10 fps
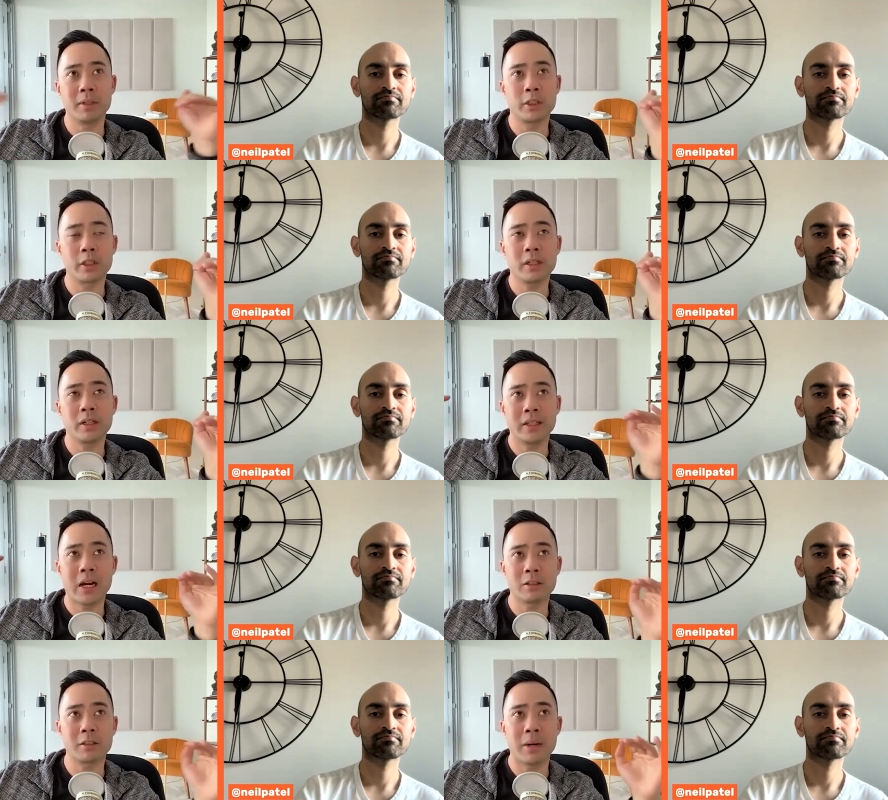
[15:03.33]
Speaker 1: mature and
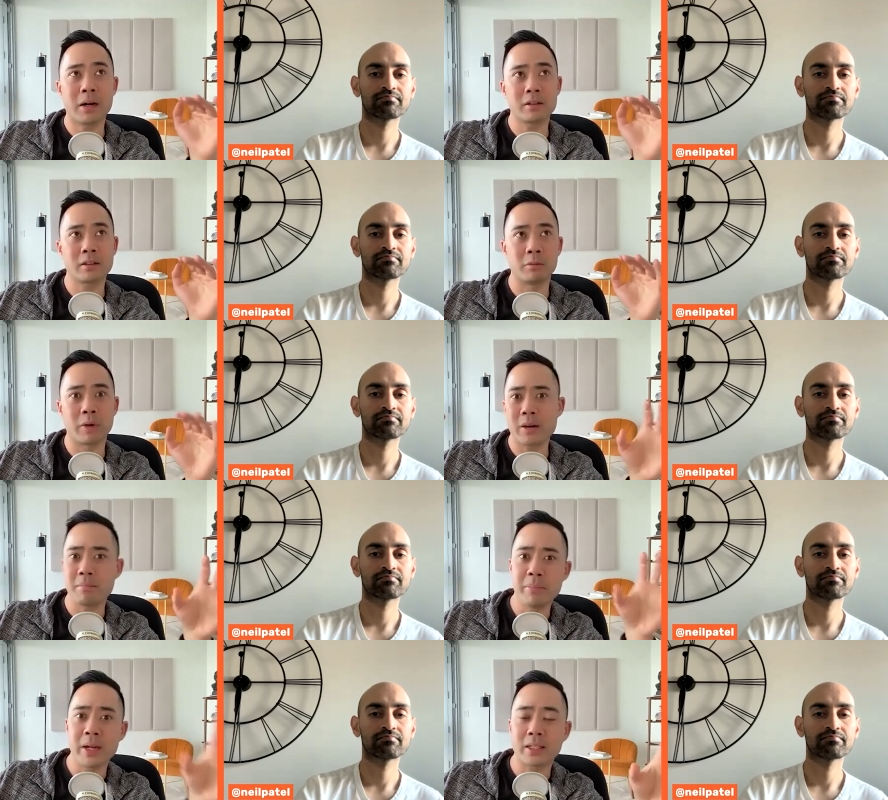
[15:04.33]
now it's about the
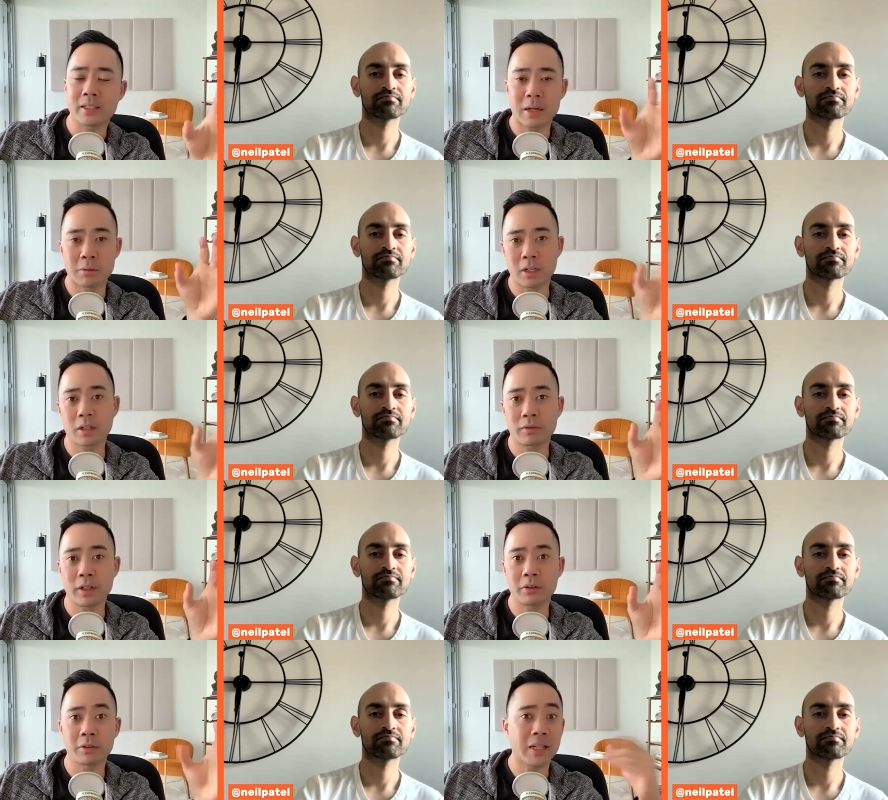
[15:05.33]
right mix that works for
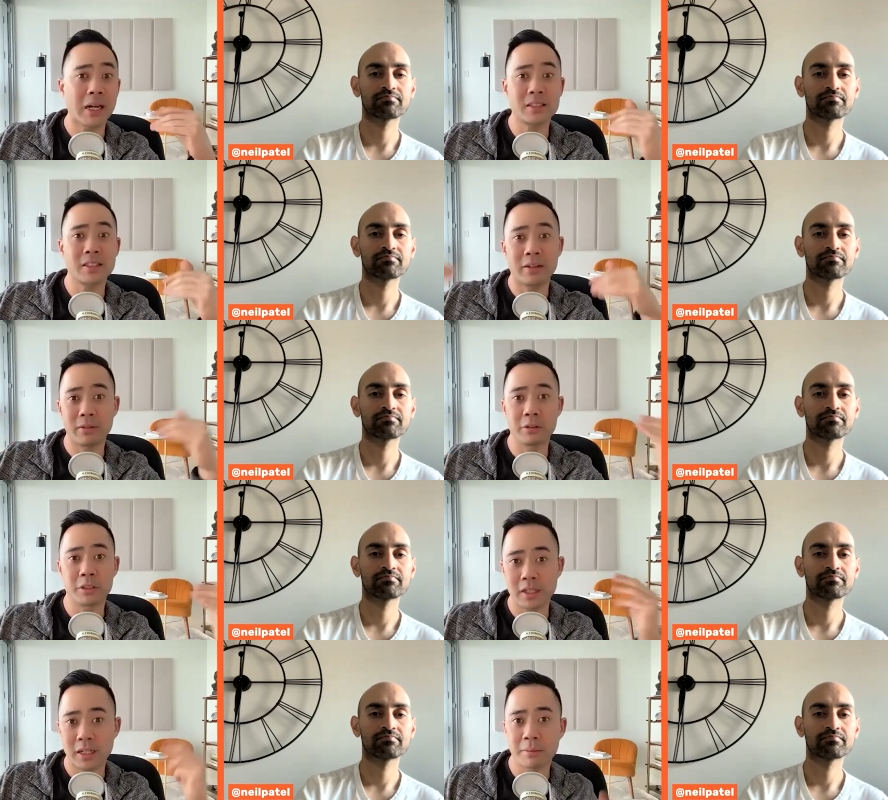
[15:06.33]
you. So that's the
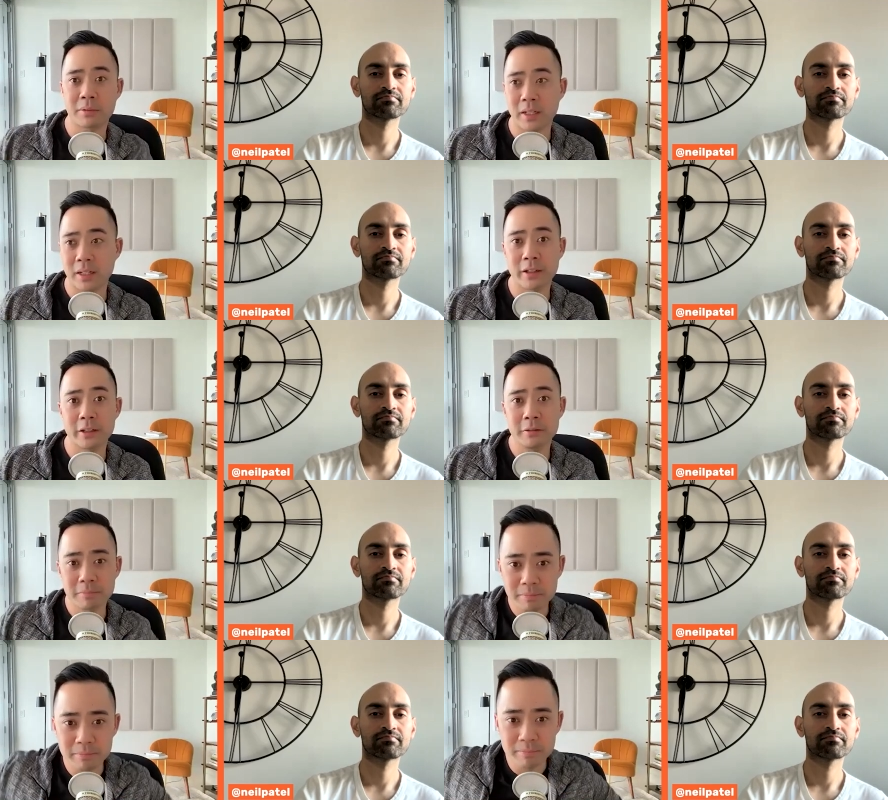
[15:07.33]
evolution that I'm seeing, Neil.
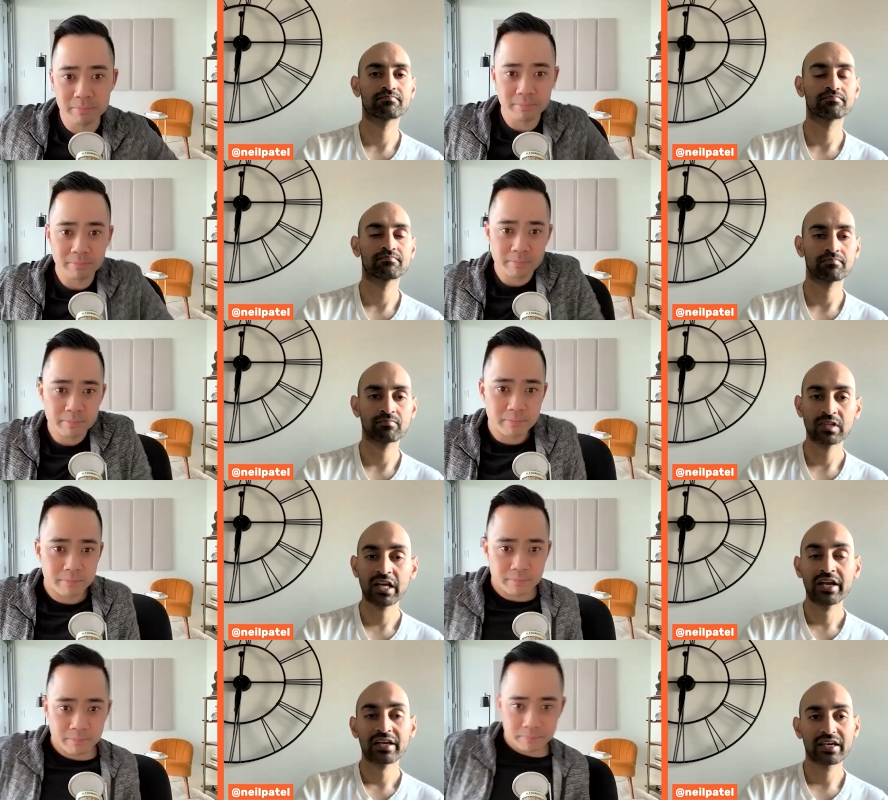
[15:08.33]

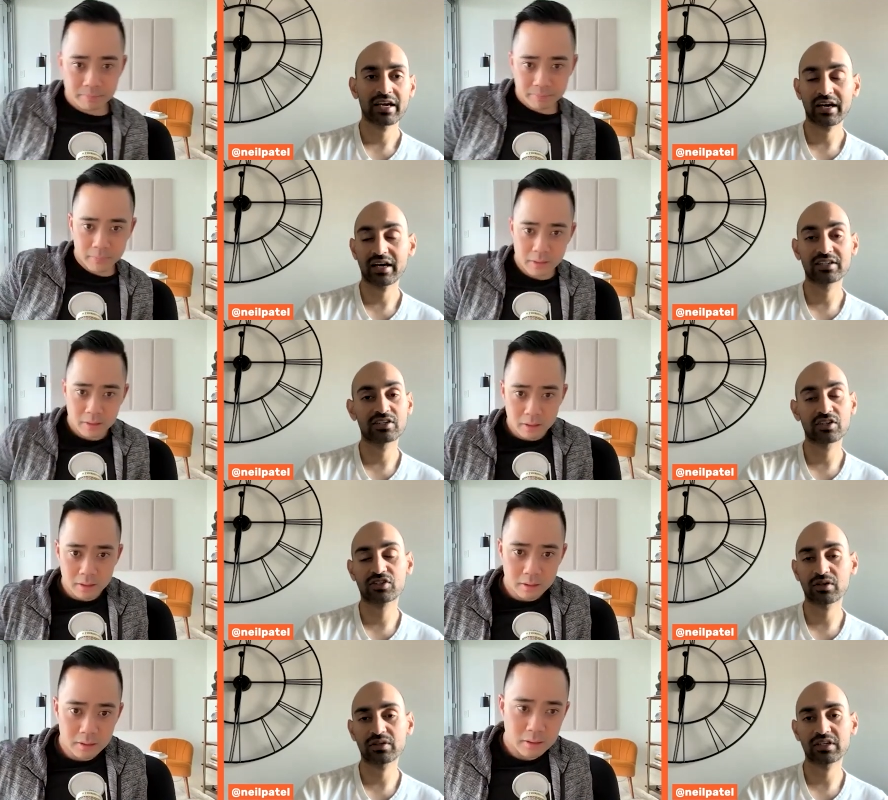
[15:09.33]
Speaker 2: Yeah, I
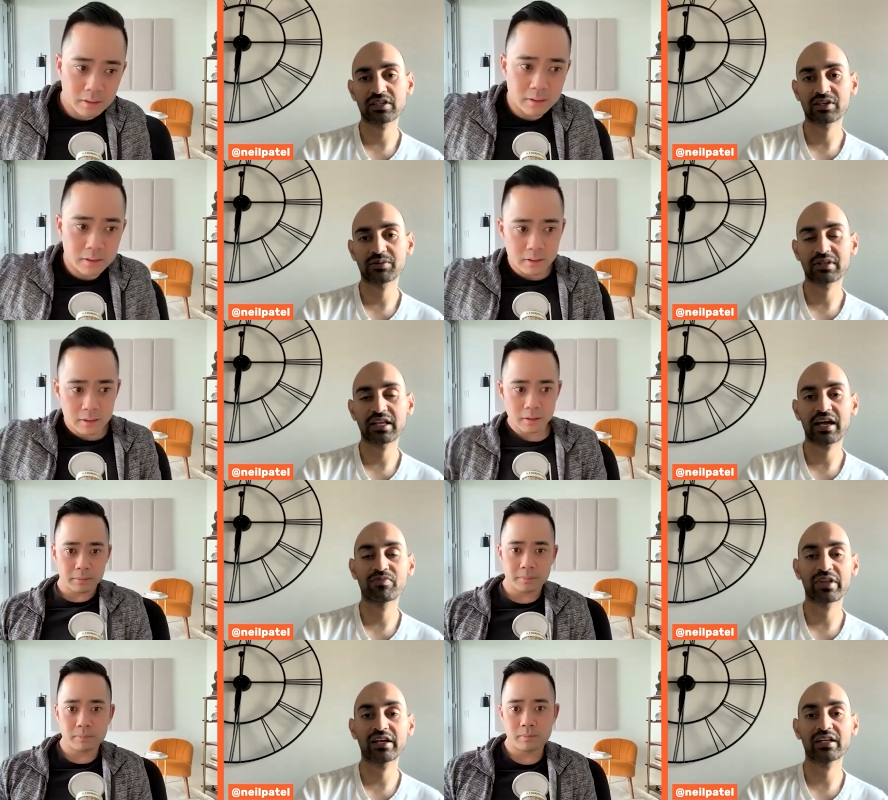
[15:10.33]
totally agree with that.
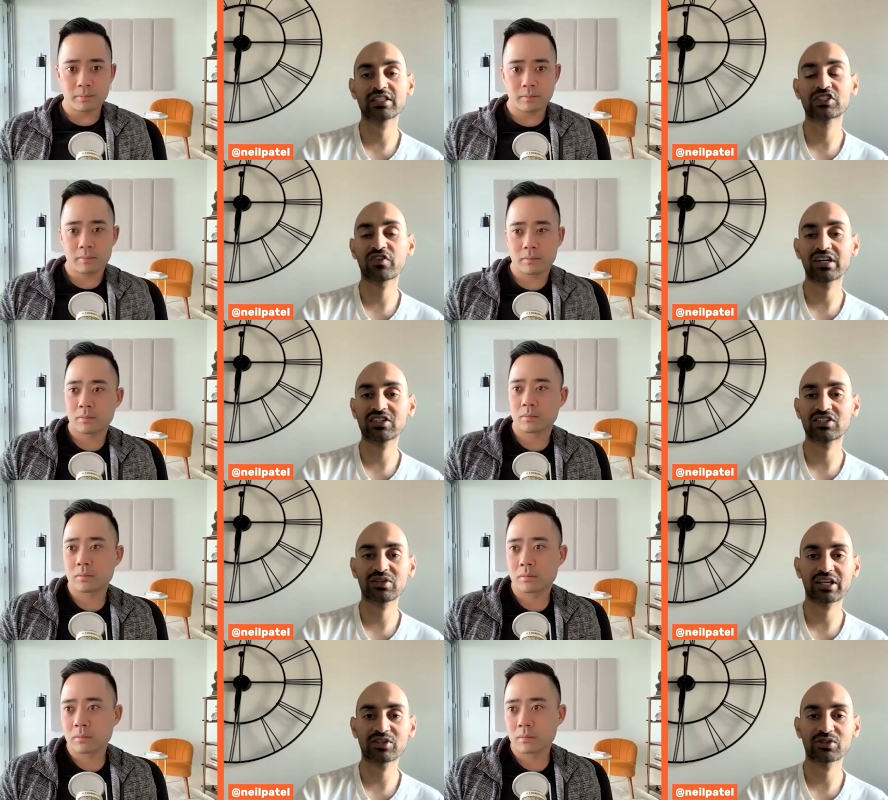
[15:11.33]
And it's funny too,
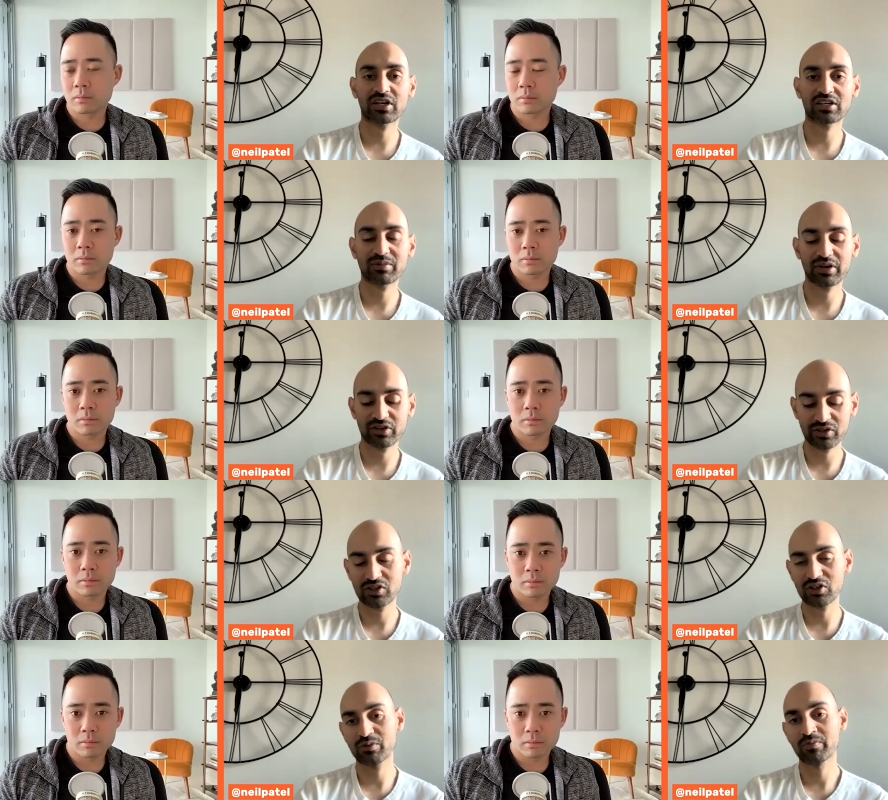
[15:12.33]
like you were talking about
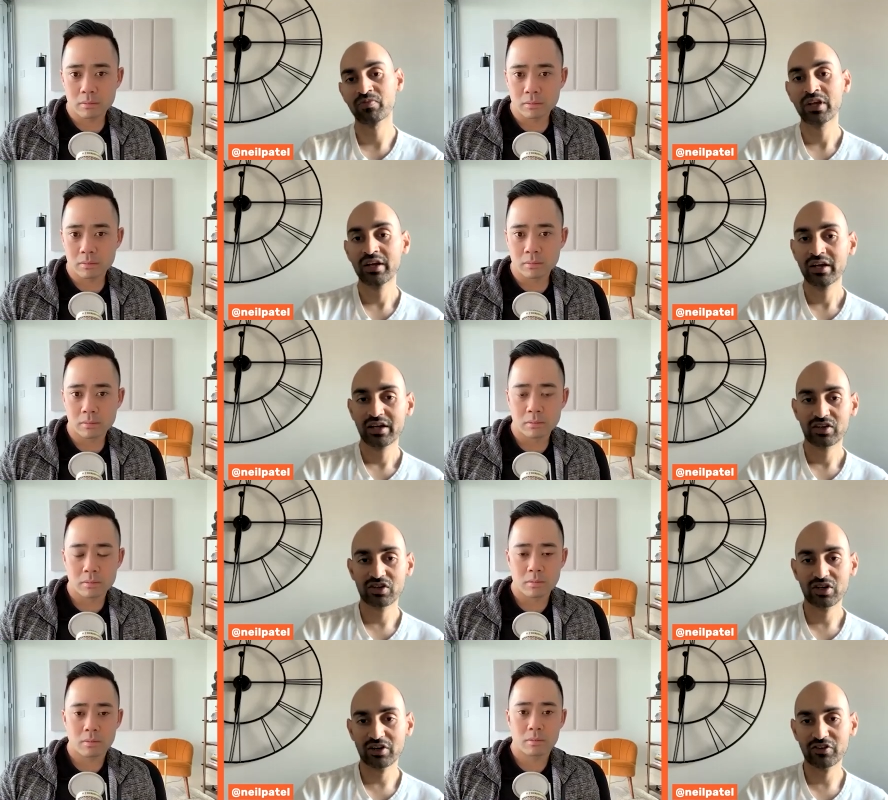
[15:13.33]
YouTube.
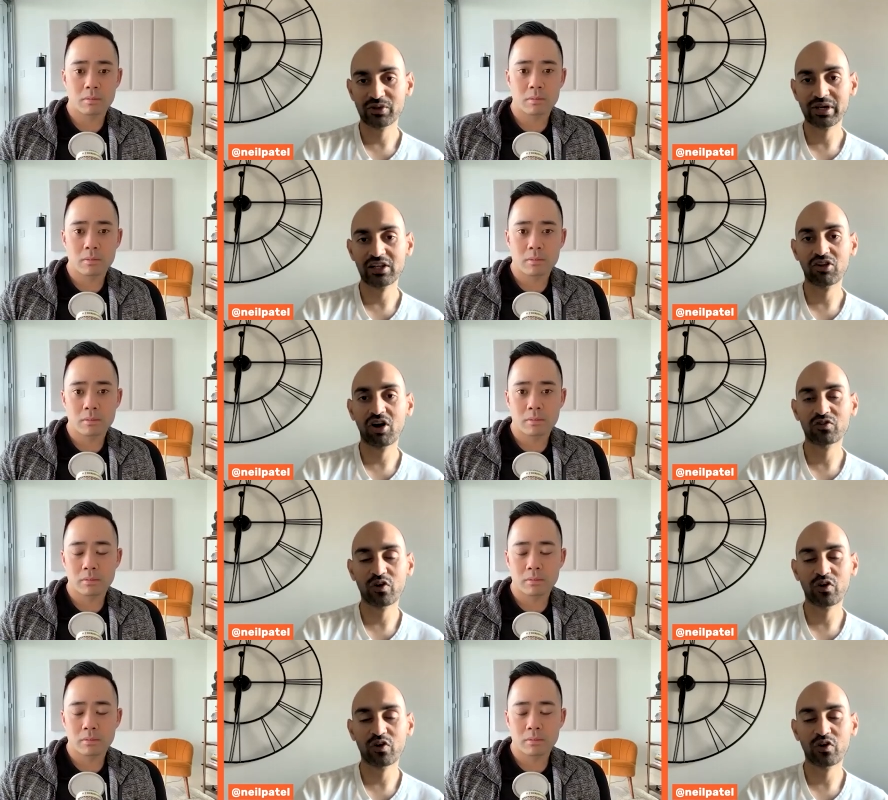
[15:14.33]
You know, if you create long